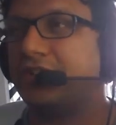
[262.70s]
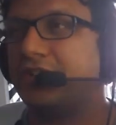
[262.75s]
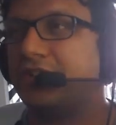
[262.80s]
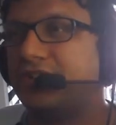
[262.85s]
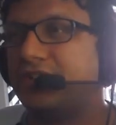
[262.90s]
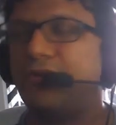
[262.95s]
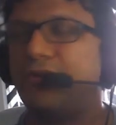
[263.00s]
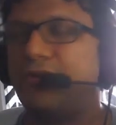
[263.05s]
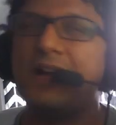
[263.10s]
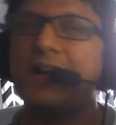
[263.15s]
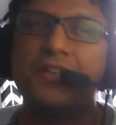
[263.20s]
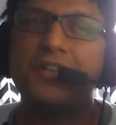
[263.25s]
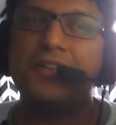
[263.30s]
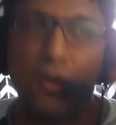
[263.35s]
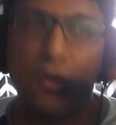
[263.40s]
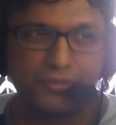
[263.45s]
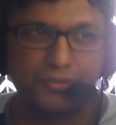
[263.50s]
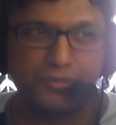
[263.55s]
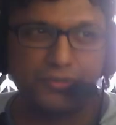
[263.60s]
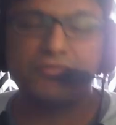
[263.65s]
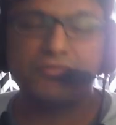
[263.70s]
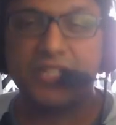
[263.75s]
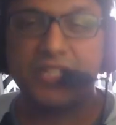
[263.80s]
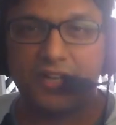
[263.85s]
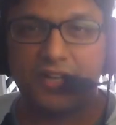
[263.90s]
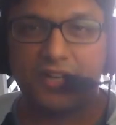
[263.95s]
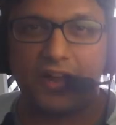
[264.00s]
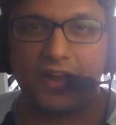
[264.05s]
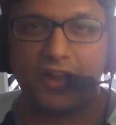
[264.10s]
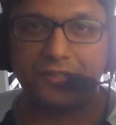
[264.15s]
So I know you need
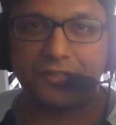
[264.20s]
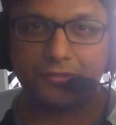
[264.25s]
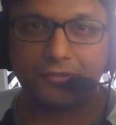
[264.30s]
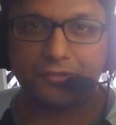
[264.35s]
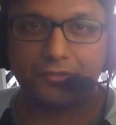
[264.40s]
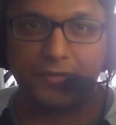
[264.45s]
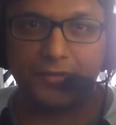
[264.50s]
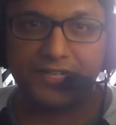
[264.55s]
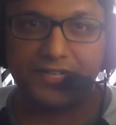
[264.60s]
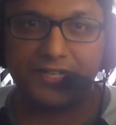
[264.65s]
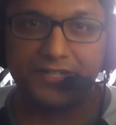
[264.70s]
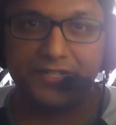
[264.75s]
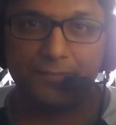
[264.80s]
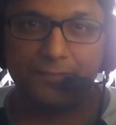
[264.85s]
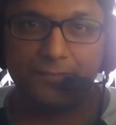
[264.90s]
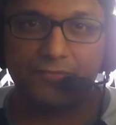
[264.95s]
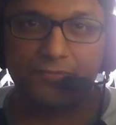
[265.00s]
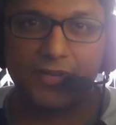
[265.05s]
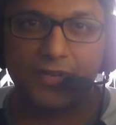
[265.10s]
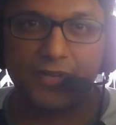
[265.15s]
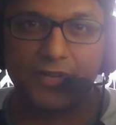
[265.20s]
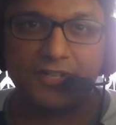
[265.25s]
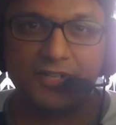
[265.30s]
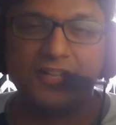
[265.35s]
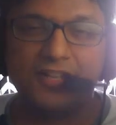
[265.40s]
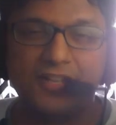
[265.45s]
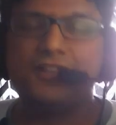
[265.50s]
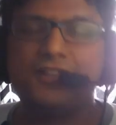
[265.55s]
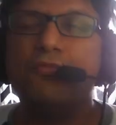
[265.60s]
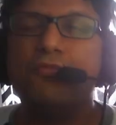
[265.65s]
a higher grade, right?
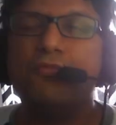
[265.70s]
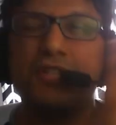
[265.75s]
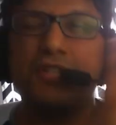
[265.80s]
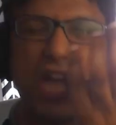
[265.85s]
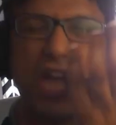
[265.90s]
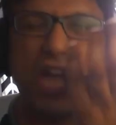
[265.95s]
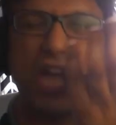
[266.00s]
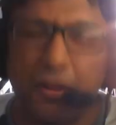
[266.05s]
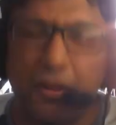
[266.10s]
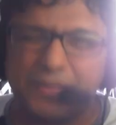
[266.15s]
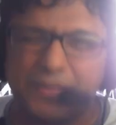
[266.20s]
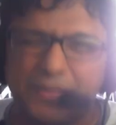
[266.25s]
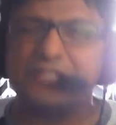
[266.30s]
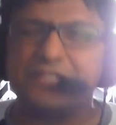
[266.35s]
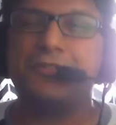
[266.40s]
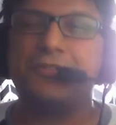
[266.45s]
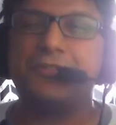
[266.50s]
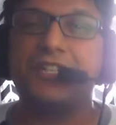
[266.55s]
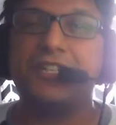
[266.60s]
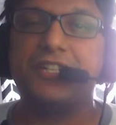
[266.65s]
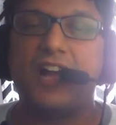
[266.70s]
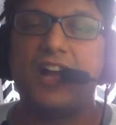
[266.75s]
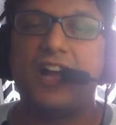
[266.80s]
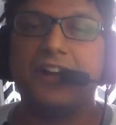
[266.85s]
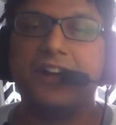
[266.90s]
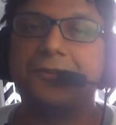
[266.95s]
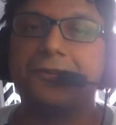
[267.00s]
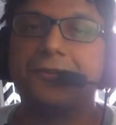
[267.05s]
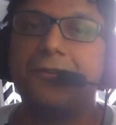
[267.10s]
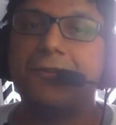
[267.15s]
Don't tell me you need a
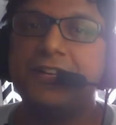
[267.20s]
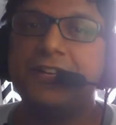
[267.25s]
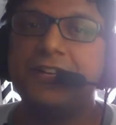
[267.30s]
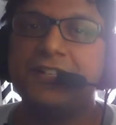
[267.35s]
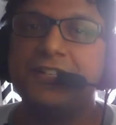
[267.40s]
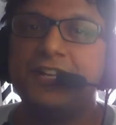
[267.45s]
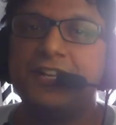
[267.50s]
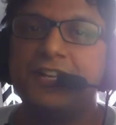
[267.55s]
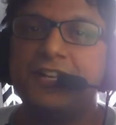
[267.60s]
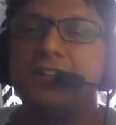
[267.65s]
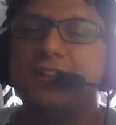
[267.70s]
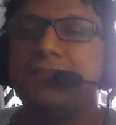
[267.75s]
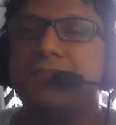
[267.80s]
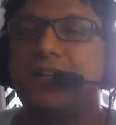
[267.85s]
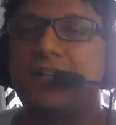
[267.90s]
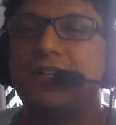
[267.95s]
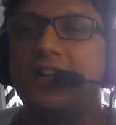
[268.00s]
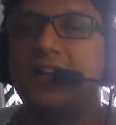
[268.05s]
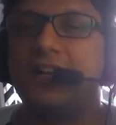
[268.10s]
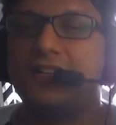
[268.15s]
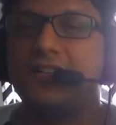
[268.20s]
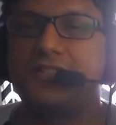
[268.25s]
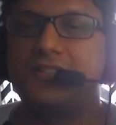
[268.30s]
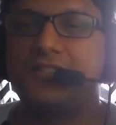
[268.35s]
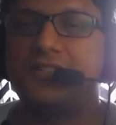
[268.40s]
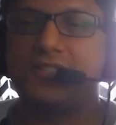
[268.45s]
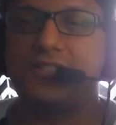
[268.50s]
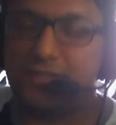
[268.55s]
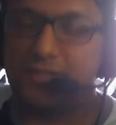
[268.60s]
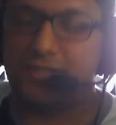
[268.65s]
higher grade
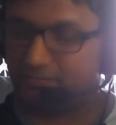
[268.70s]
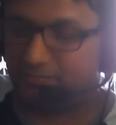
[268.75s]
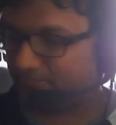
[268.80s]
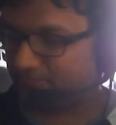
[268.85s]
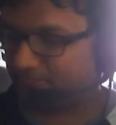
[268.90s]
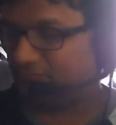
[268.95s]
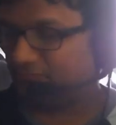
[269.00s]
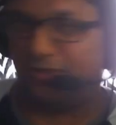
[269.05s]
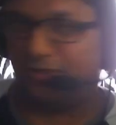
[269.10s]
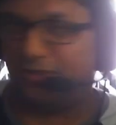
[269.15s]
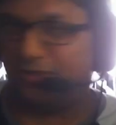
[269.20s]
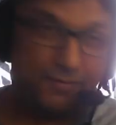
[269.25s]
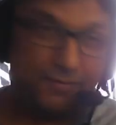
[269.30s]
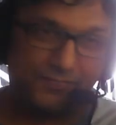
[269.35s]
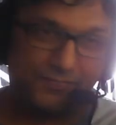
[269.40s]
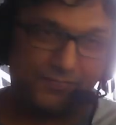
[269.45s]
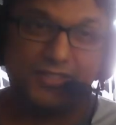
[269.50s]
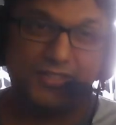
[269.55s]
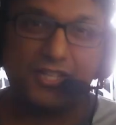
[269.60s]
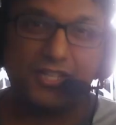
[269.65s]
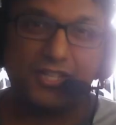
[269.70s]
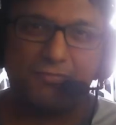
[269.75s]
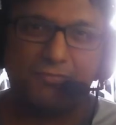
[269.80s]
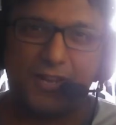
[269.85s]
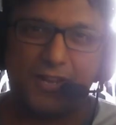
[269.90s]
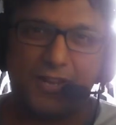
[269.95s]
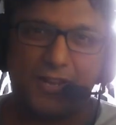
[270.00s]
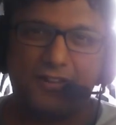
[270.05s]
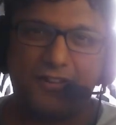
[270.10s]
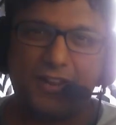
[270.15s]
because, well, guess
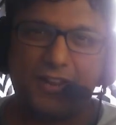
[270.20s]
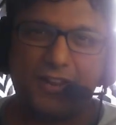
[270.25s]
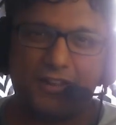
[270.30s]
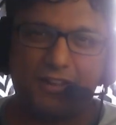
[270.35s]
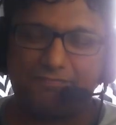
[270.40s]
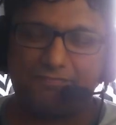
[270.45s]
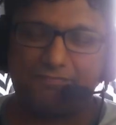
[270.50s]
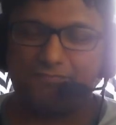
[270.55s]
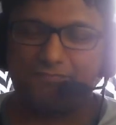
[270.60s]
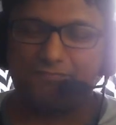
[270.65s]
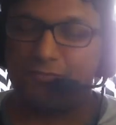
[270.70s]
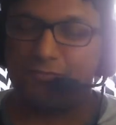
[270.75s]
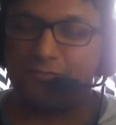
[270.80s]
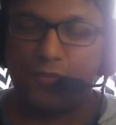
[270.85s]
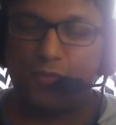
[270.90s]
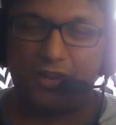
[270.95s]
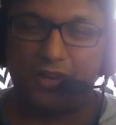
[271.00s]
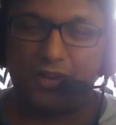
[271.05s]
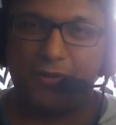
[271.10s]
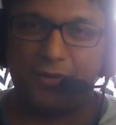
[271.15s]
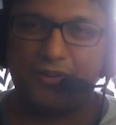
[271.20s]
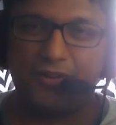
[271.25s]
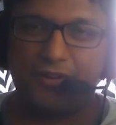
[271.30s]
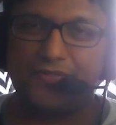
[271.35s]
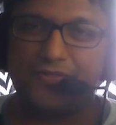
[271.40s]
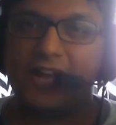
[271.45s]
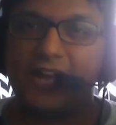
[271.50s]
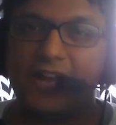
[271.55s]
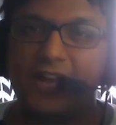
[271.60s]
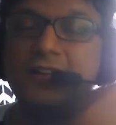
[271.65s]
what? I'm well aware of
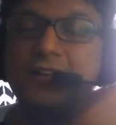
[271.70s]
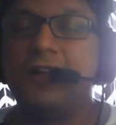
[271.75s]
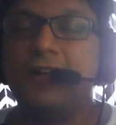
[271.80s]
that.